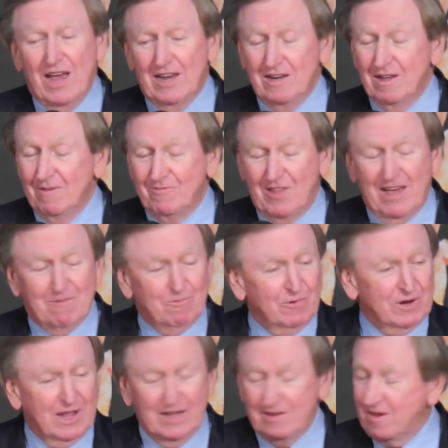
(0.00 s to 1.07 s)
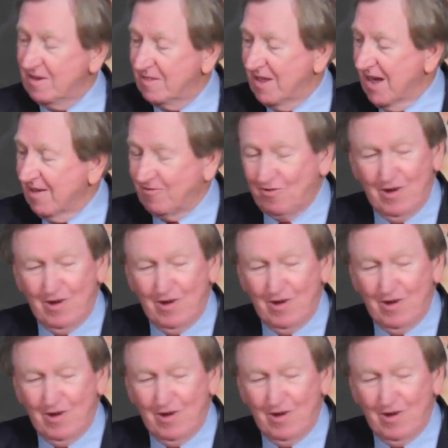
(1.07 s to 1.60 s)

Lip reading: I loved that when I did that.